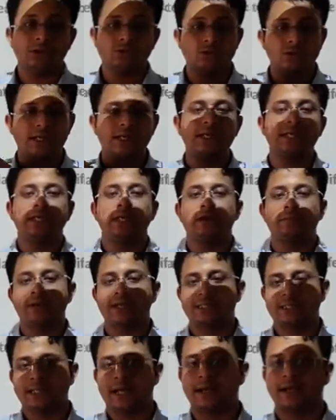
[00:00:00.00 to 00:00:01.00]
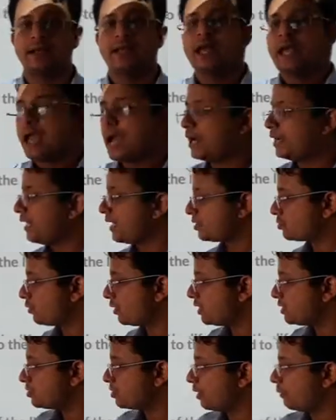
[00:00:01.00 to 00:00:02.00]
usually determines that. And next
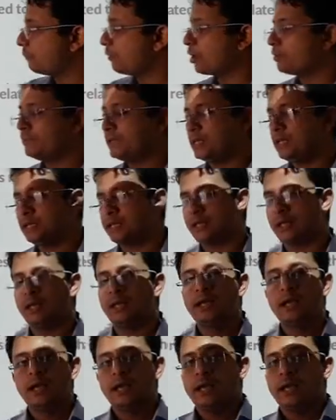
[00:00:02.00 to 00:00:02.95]
one is your morbidity.